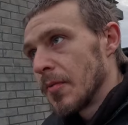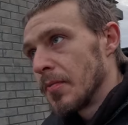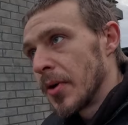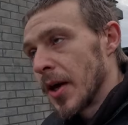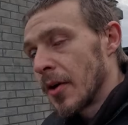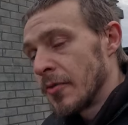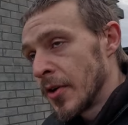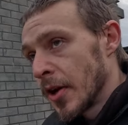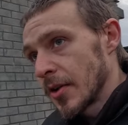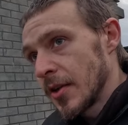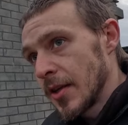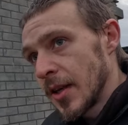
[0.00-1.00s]
but I've
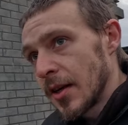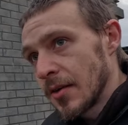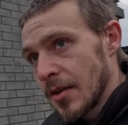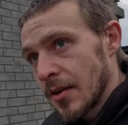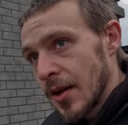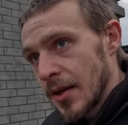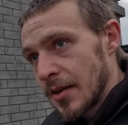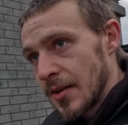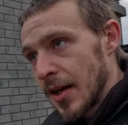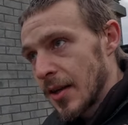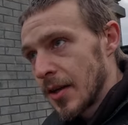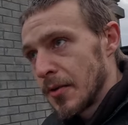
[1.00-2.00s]
knocked it down to like a
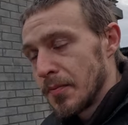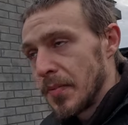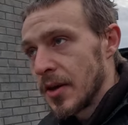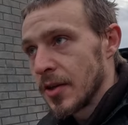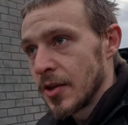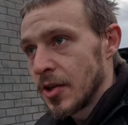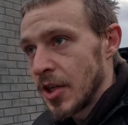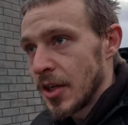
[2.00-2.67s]
tenner because yeah.